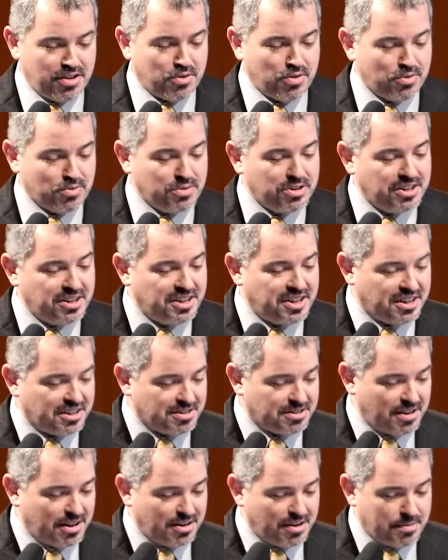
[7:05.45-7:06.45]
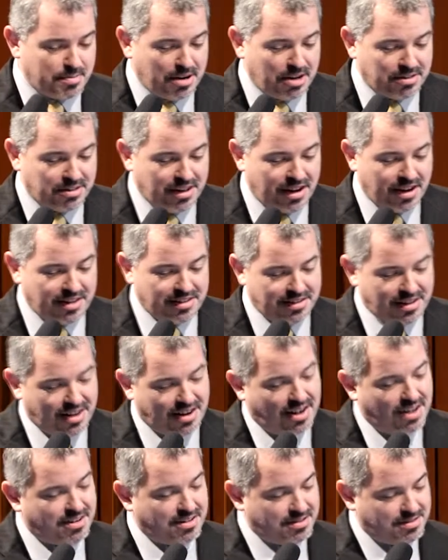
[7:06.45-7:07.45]
they were really excited about that, and
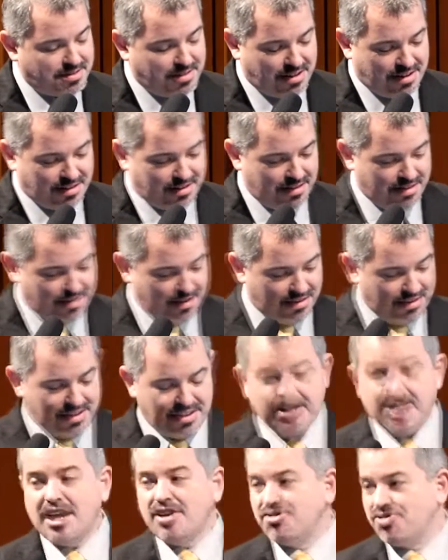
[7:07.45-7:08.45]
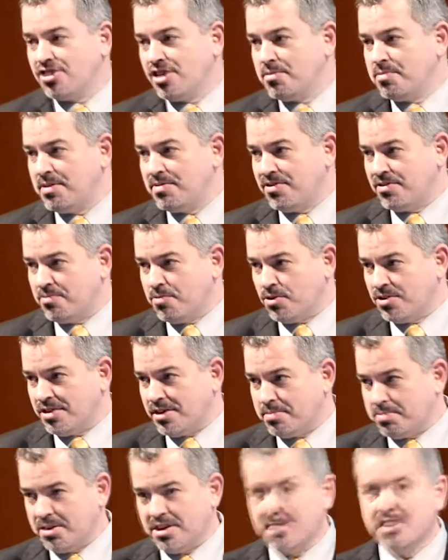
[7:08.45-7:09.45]
that got us engaging them even more
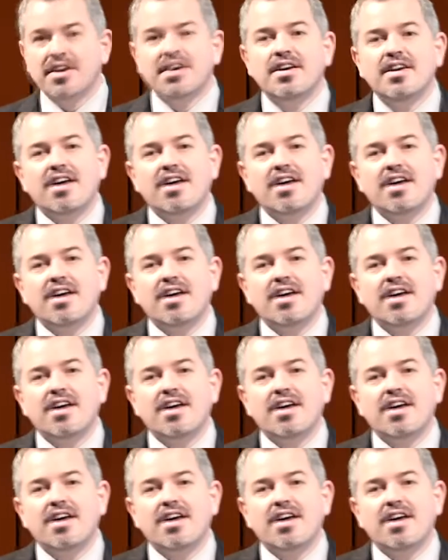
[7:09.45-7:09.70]
deeply.